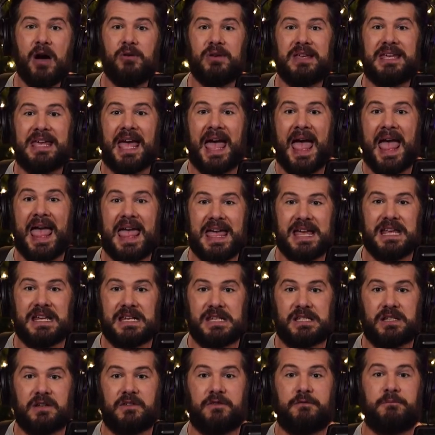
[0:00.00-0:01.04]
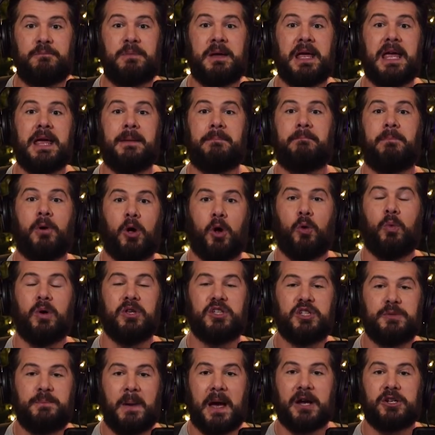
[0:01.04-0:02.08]
out gangs of people with
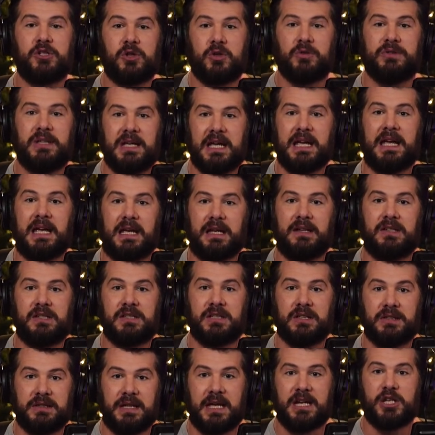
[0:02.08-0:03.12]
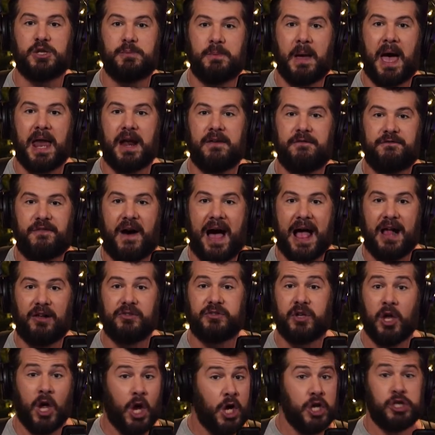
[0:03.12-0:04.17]
special needs to lynch
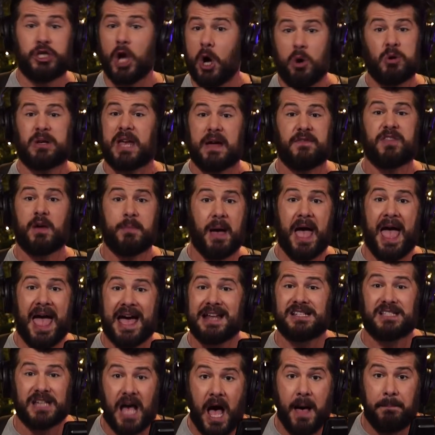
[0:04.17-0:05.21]
pedophiles, don't give them a heads